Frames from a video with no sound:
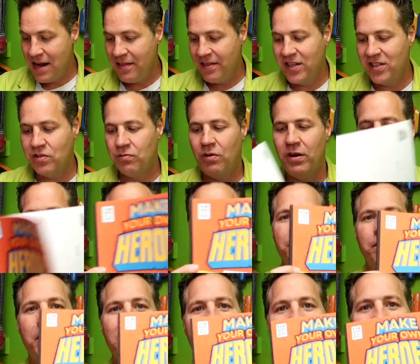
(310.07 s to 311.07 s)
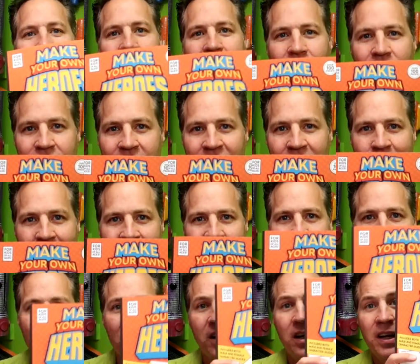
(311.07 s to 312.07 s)
this one is male and
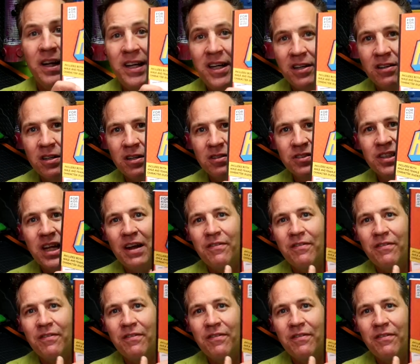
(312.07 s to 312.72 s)
female heroes.